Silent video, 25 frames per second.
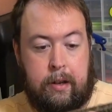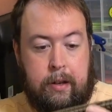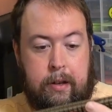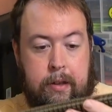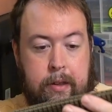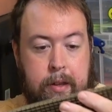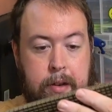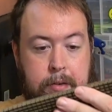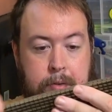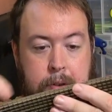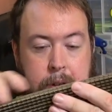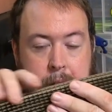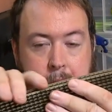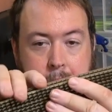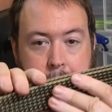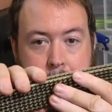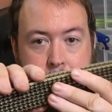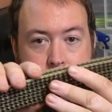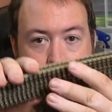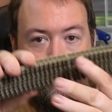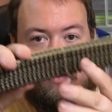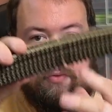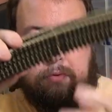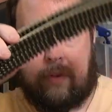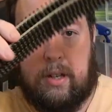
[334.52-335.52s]
Then we
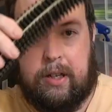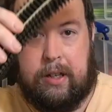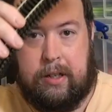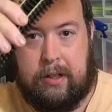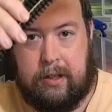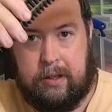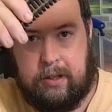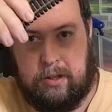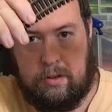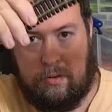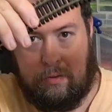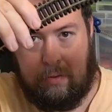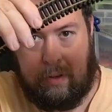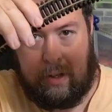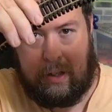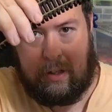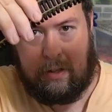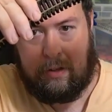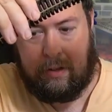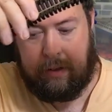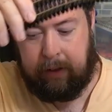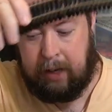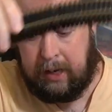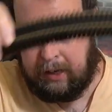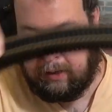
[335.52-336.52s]
have radius 3
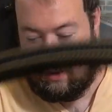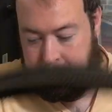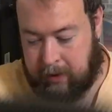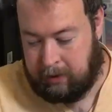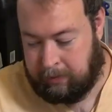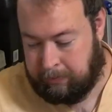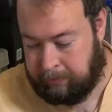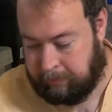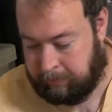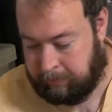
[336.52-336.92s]
track.